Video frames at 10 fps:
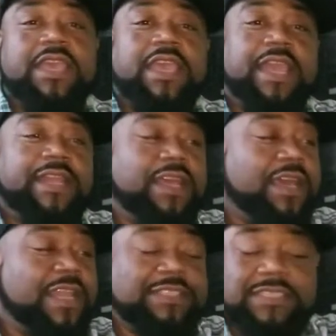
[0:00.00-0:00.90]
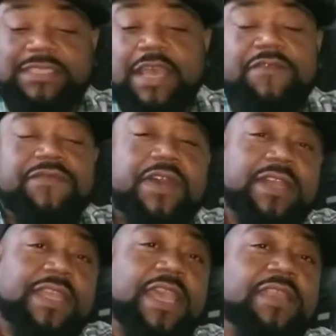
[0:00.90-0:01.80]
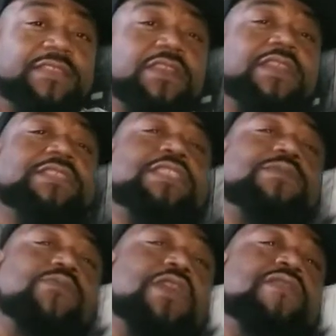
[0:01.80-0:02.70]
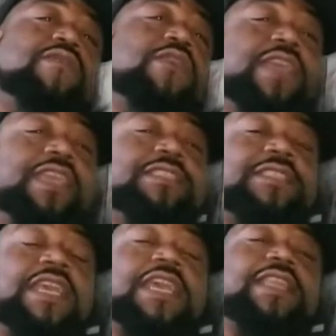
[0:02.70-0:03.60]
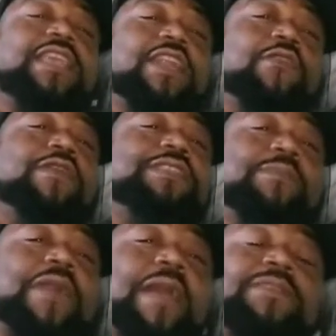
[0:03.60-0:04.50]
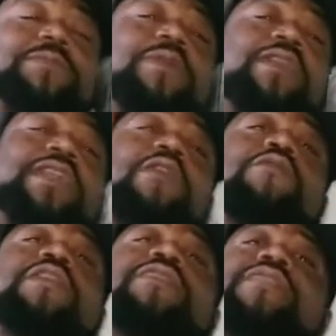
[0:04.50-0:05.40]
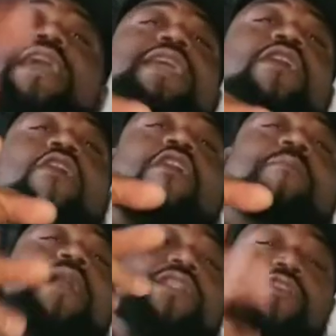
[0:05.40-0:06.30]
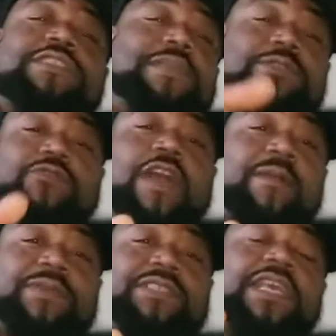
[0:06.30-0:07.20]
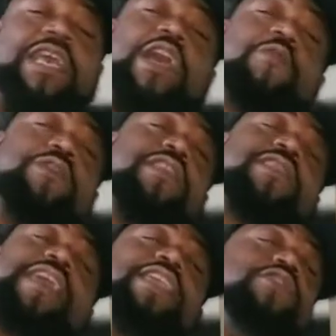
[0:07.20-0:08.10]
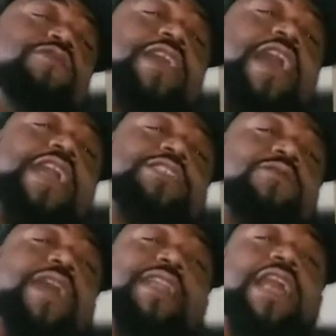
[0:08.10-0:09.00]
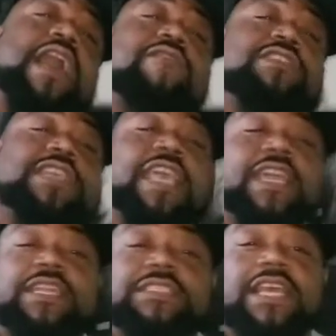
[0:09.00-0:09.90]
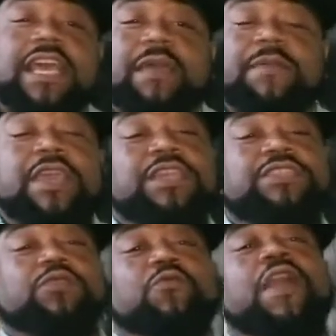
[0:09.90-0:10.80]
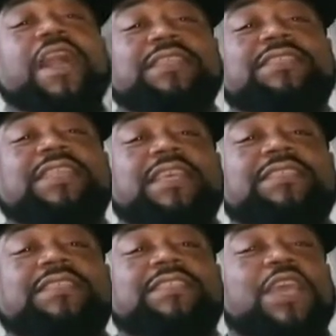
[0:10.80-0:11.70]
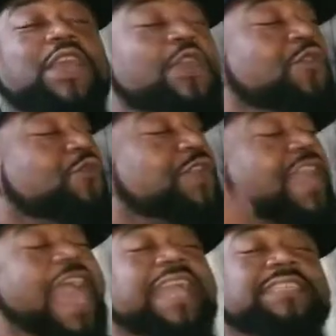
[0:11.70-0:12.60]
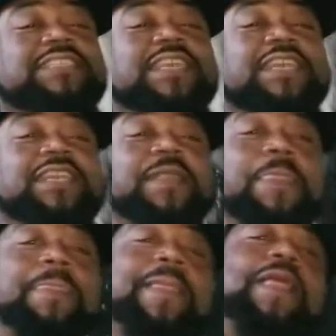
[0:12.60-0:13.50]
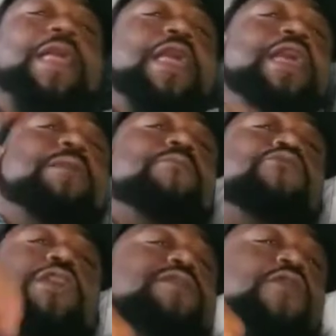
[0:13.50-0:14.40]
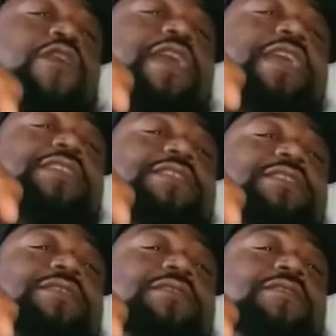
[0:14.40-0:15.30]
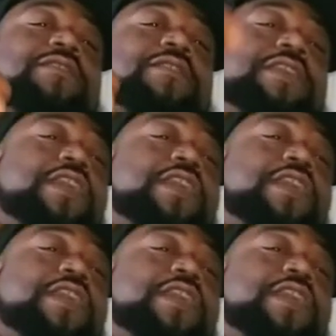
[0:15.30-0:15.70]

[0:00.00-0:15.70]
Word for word: And uh, let's just have fun together. So this is Brother Voorhies, the Anointed Bible Spitter. And I want to thank all my new subscribers. I want to thank you guys right now for taking the time to watch this reaction. Brother Voorhies the